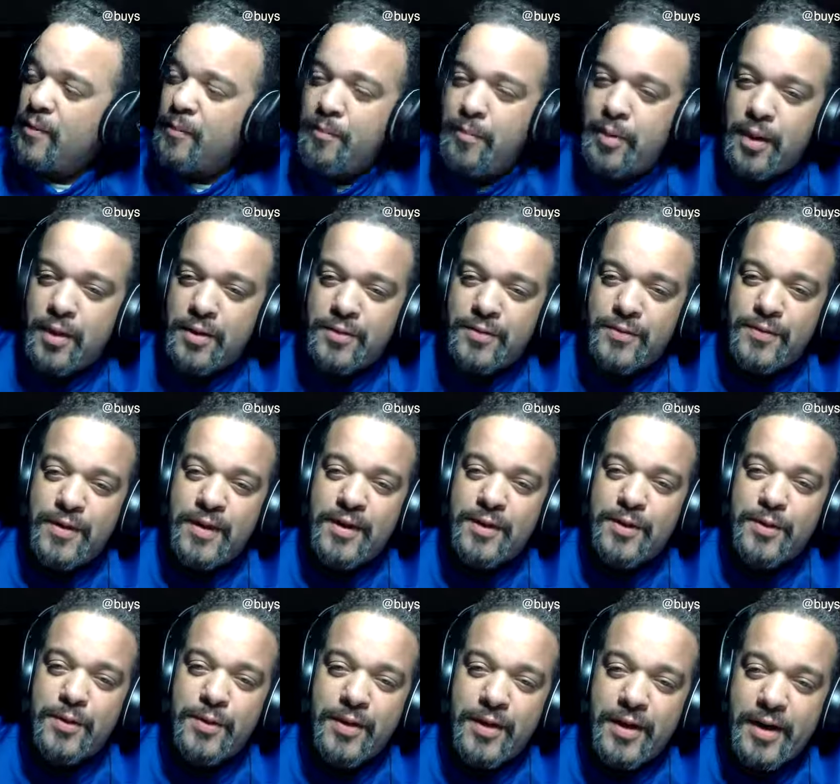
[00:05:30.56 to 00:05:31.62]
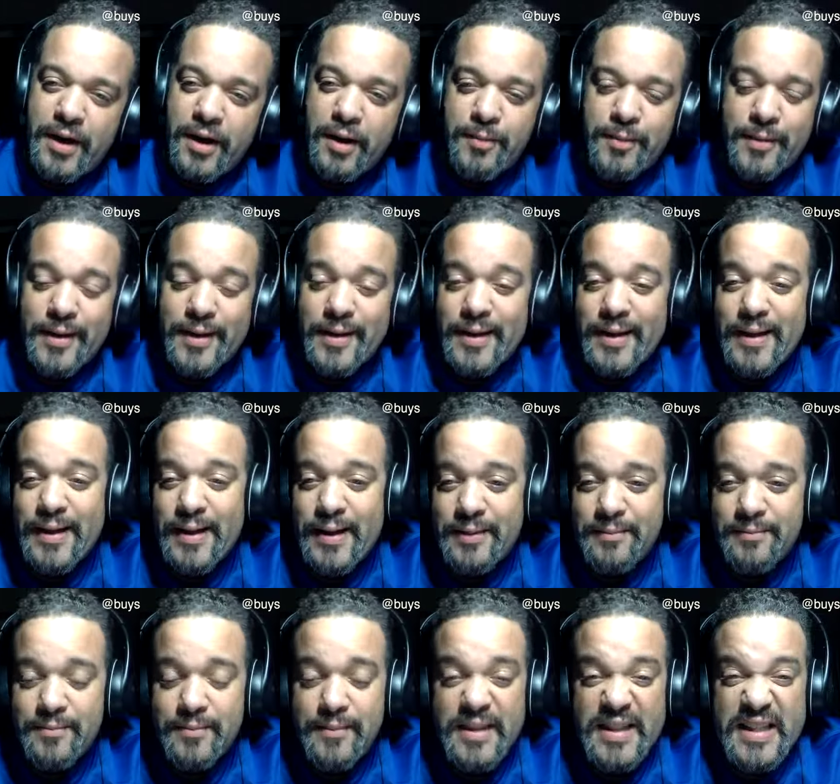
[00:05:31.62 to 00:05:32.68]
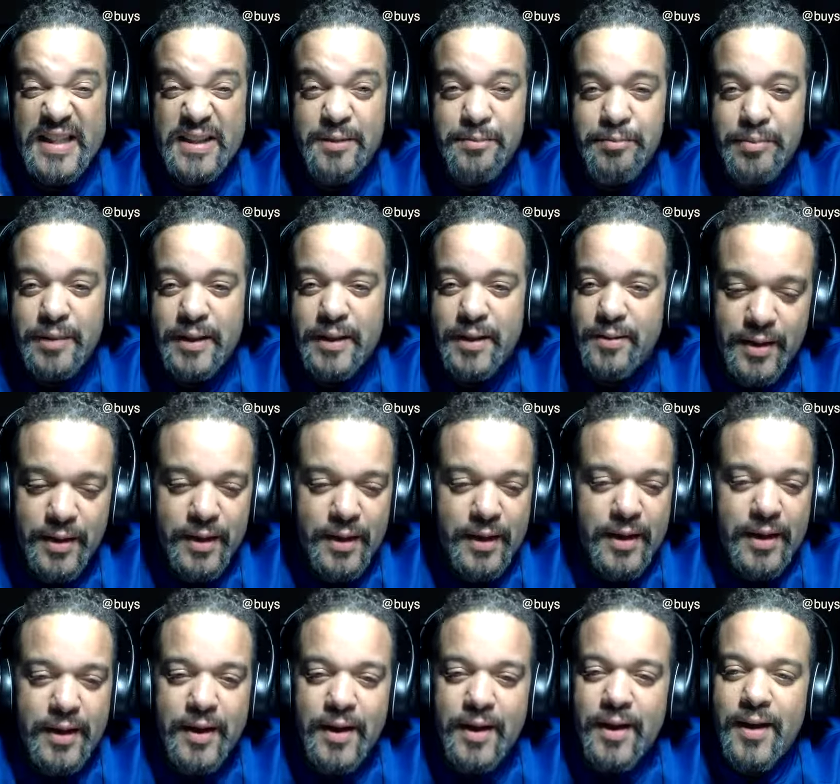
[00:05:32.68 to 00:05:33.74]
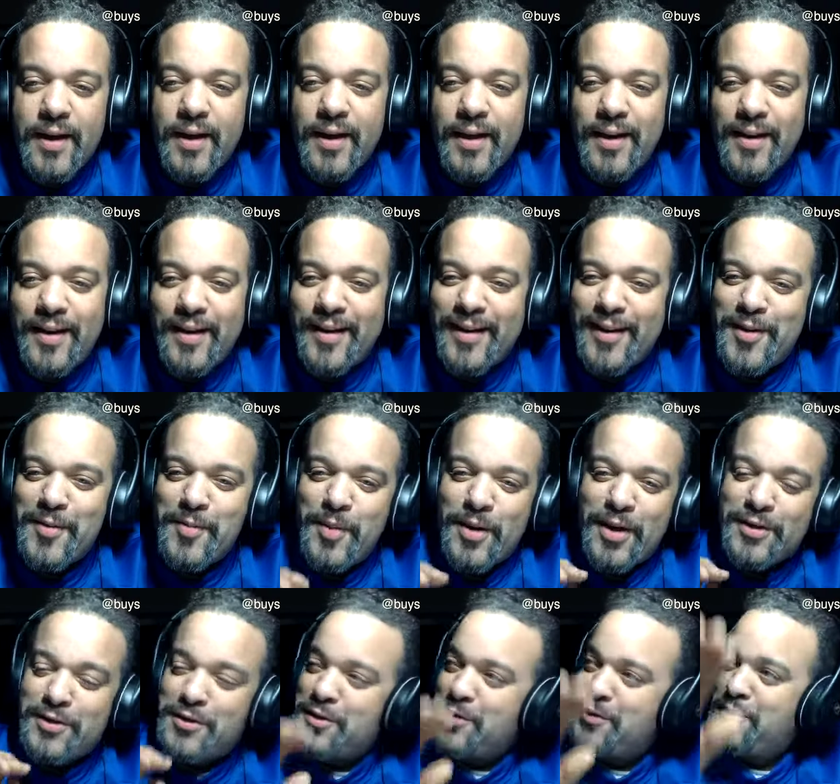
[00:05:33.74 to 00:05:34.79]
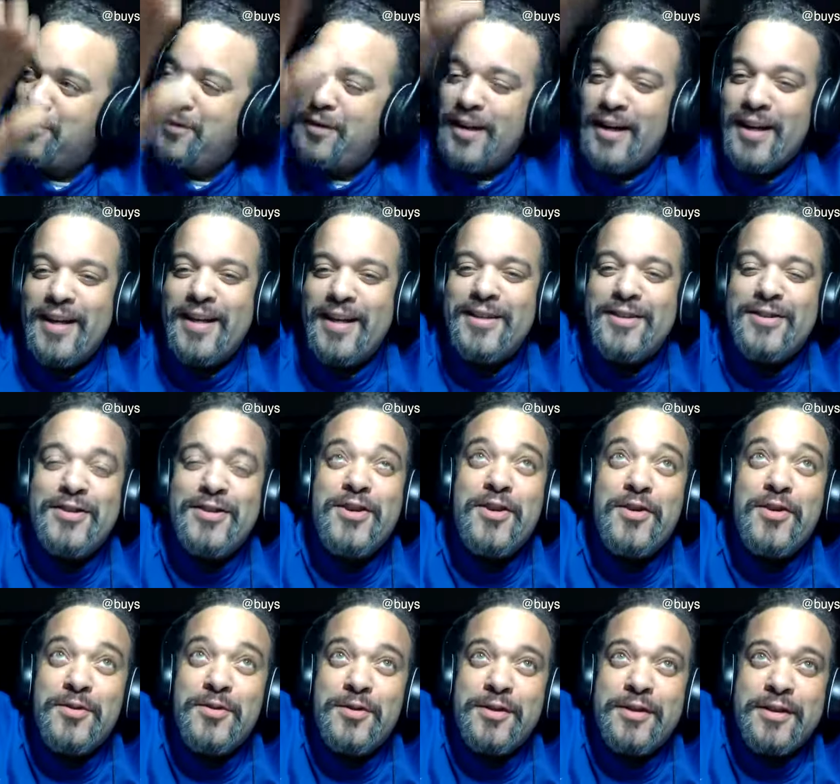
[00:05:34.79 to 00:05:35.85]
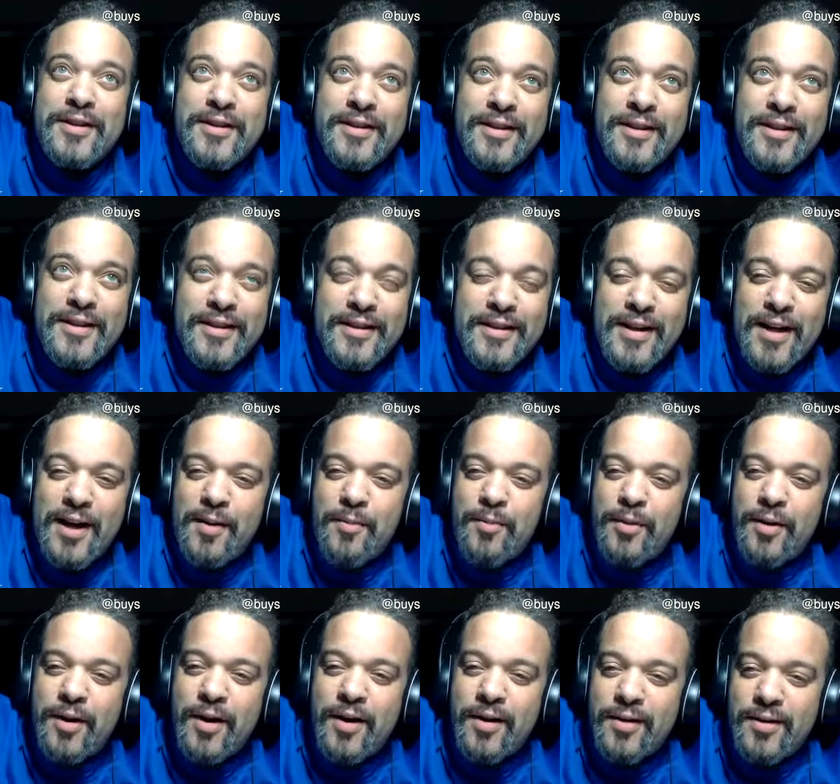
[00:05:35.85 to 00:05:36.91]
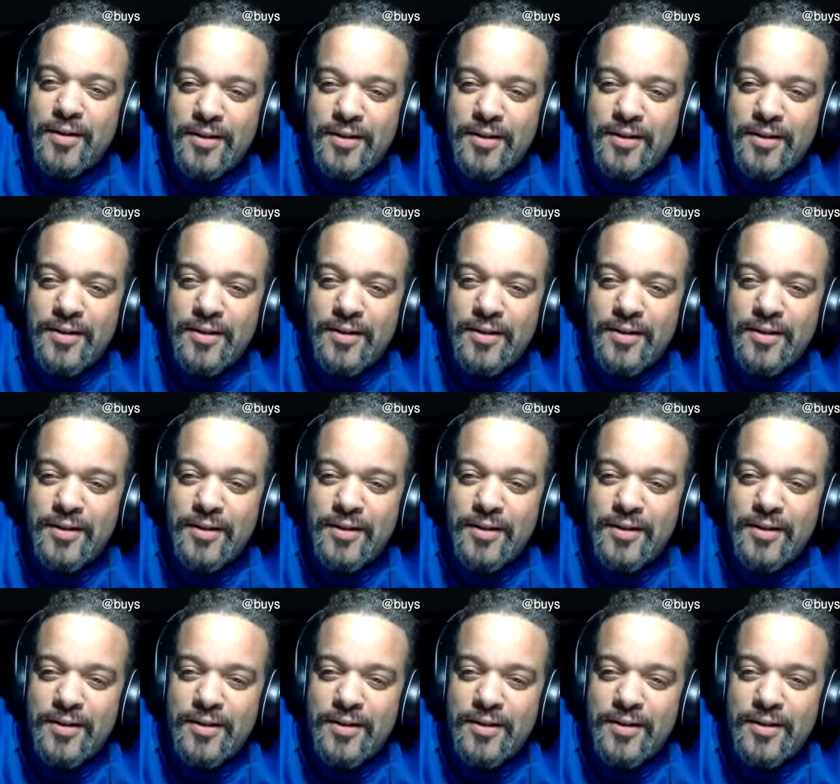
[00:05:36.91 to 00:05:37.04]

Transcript: Ball's flying through the air. I'm like, he's beat. And the ball just flies over the top bar.